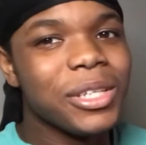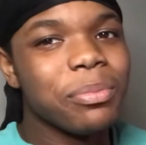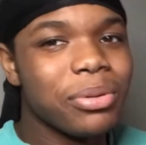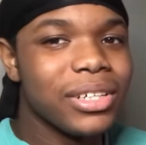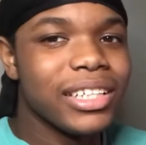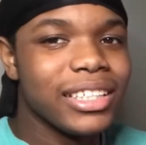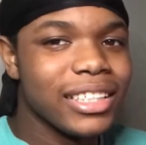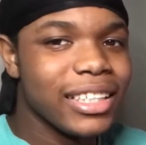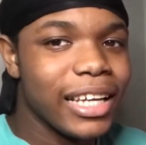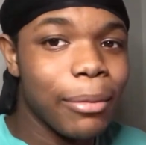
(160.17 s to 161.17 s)
really put it,
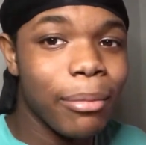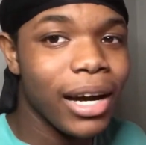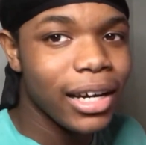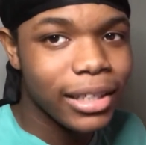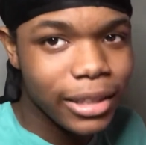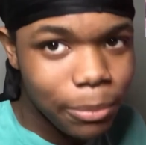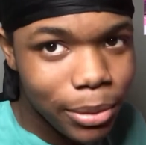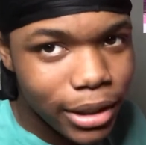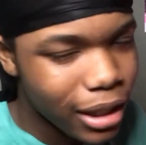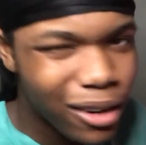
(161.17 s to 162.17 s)
in my
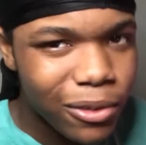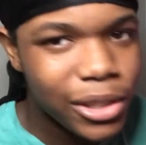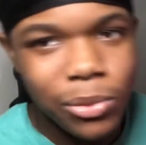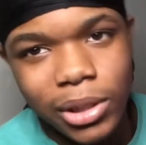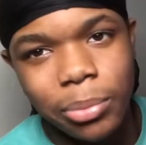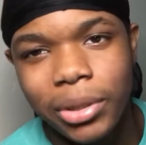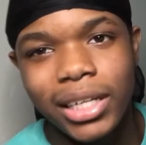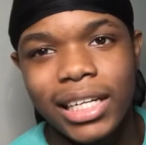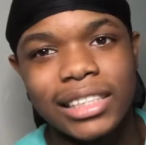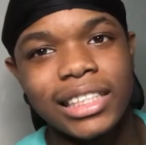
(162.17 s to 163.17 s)
opinion, I really wouldn't
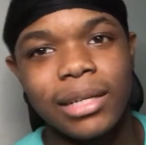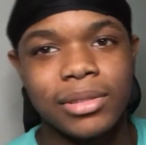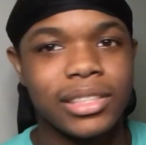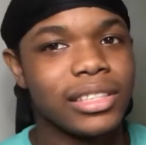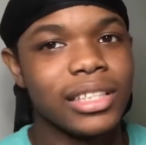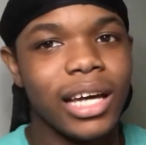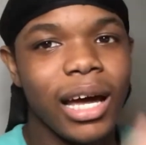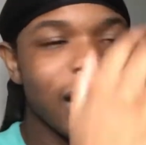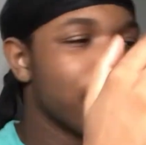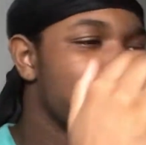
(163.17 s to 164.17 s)
put it at top ten.
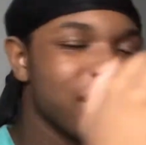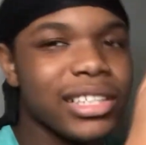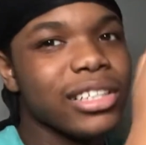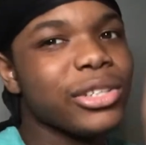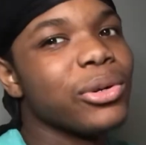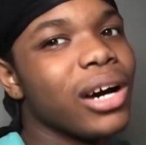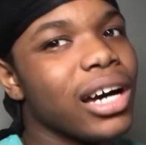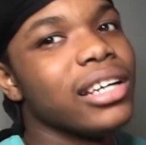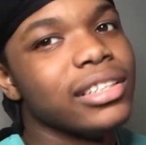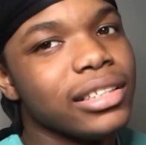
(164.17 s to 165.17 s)
I, I put it a little
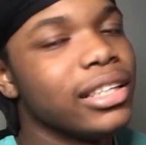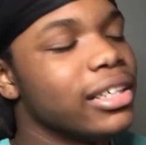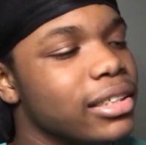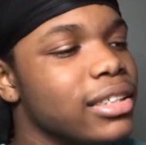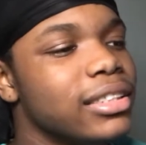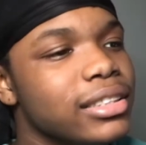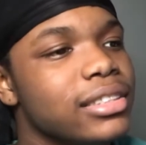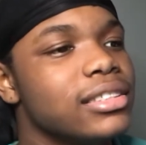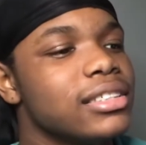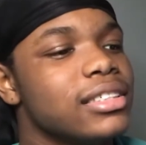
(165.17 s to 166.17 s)
higher than that, at
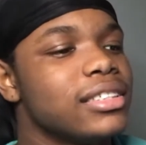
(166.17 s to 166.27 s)
least